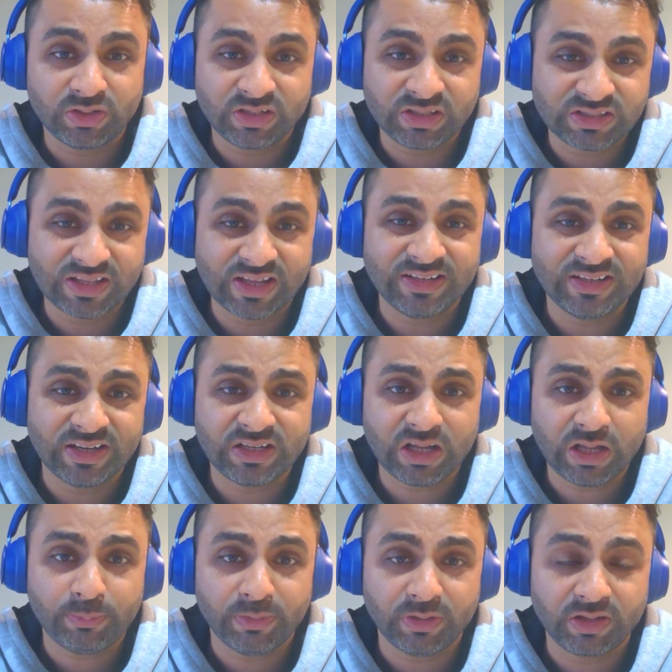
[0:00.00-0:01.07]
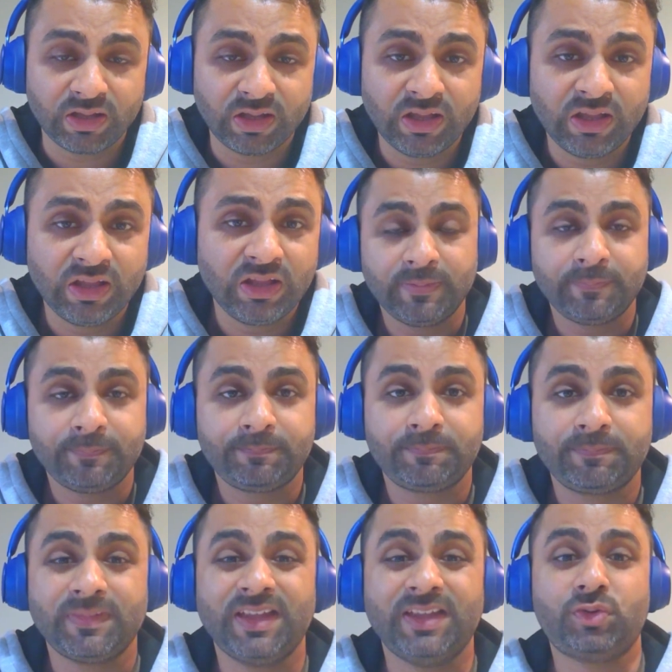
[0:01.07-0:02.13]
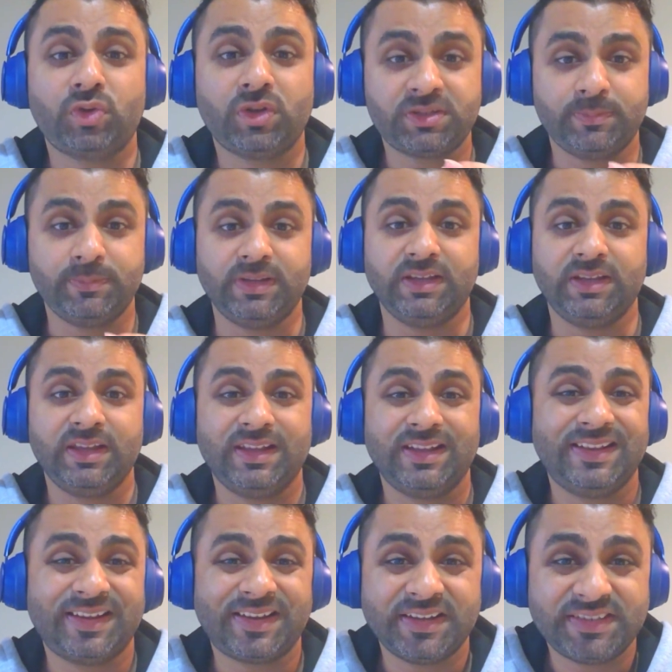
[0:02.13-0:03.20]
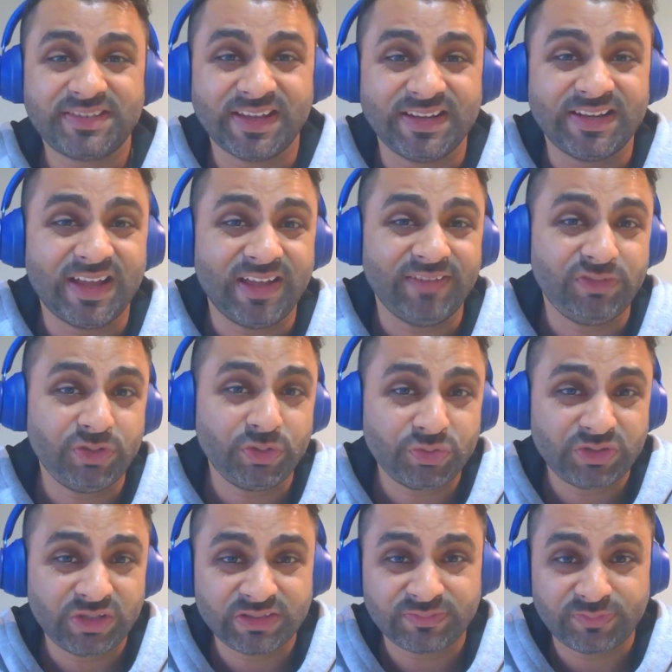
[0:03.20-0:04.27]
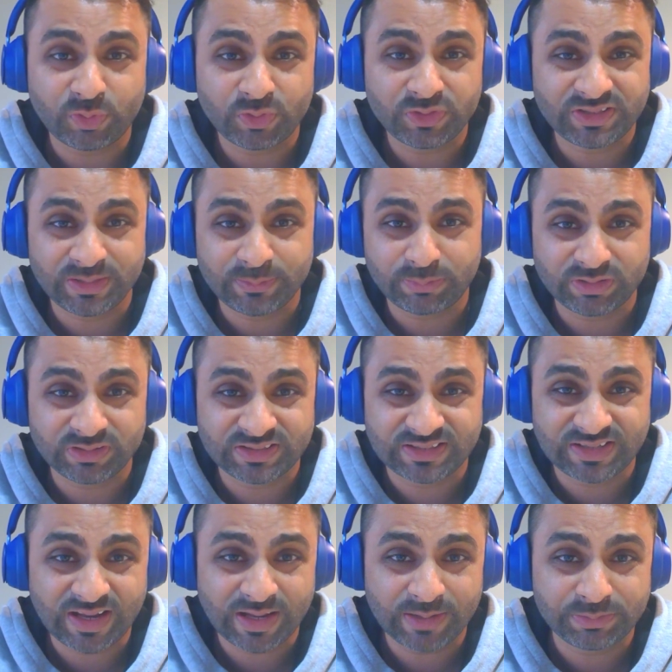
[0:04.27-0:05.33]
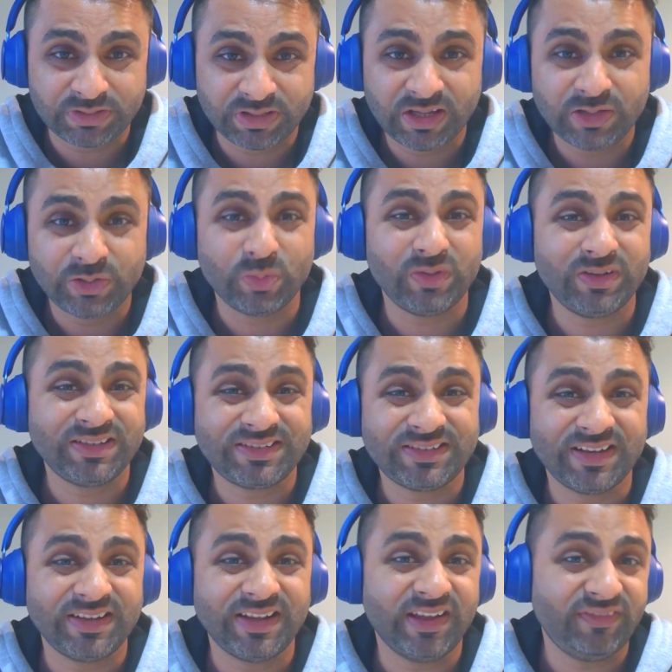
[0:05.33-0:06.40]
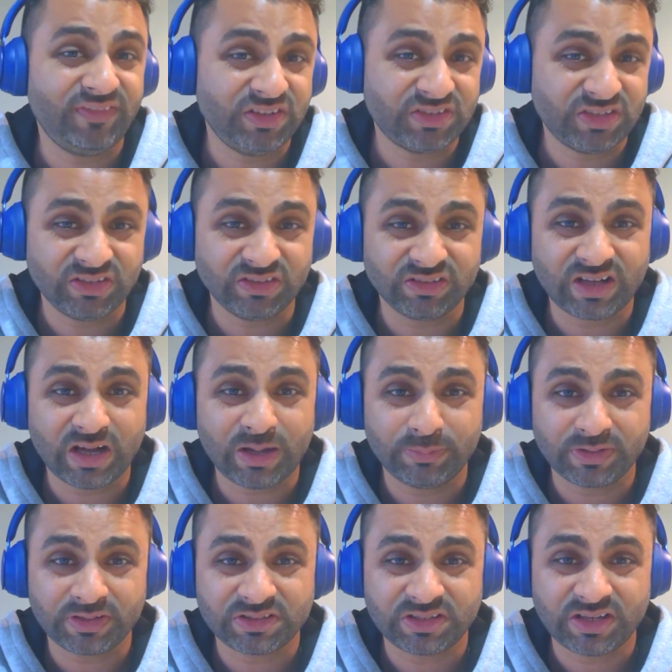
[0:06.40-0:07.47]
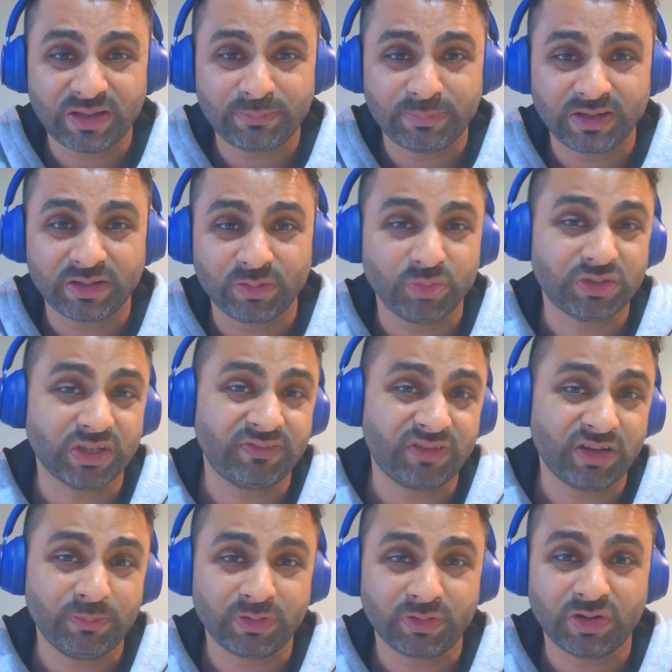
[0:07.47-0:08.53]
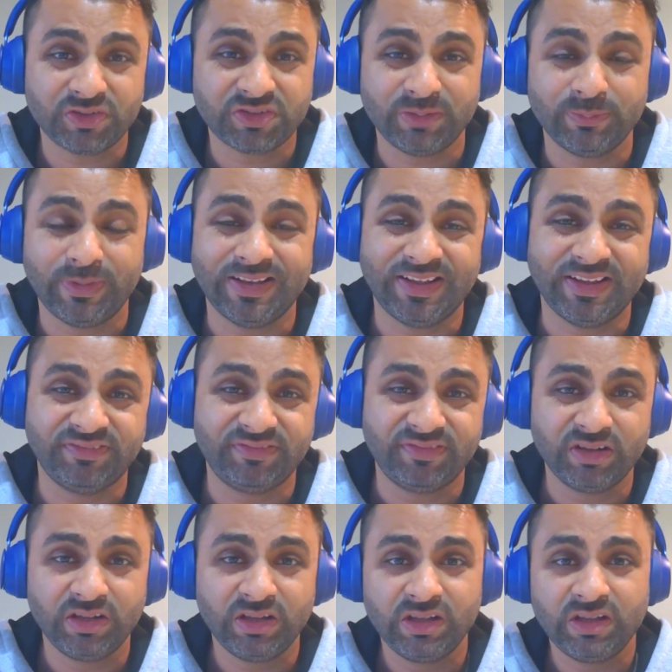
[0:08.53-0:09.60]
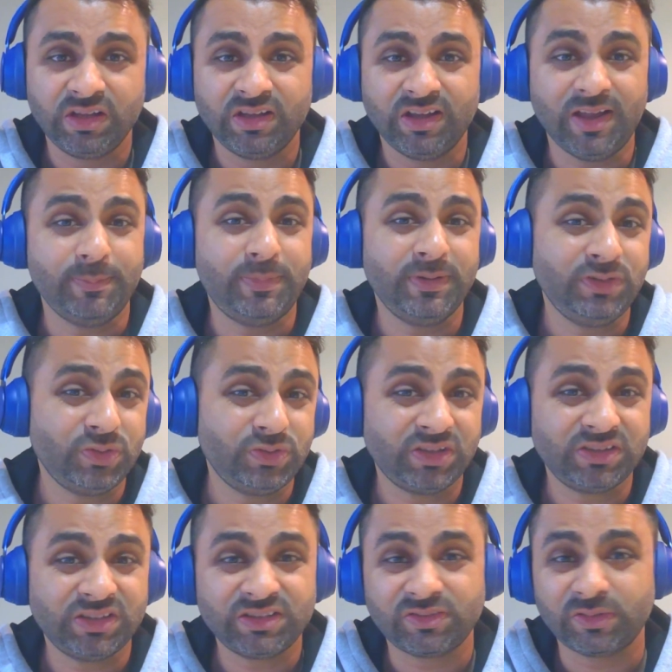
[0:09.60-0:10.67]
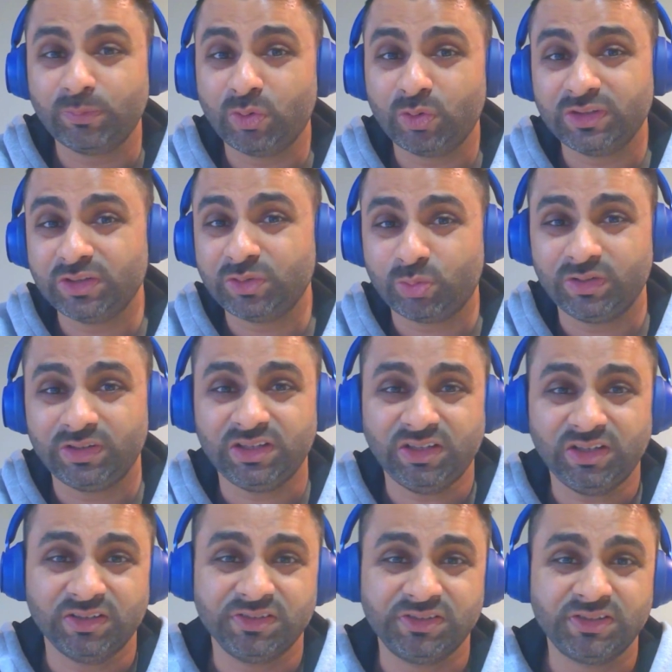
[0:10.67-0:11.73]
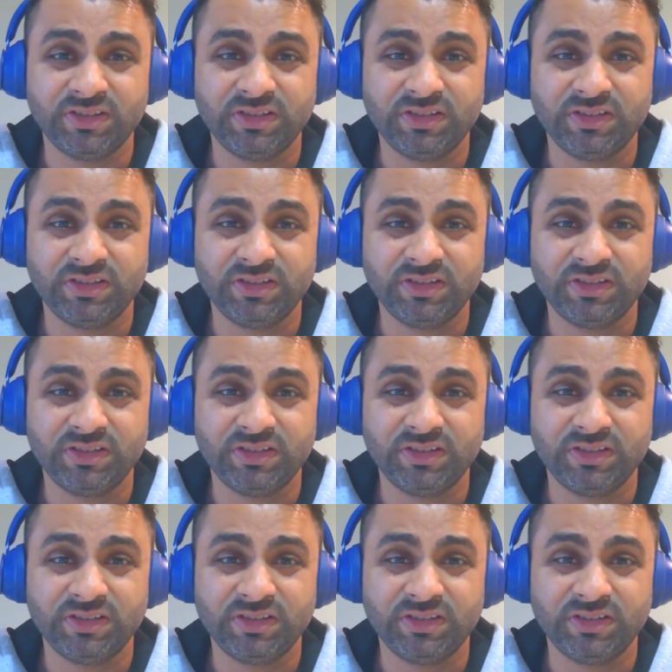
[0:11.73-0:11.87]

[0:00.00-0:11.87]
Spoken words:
understand that topic. And trust me, like I said, I've used these 4 simple steps to understand every single complex topic which I've come across in my life. I've been using this for more than 20 years.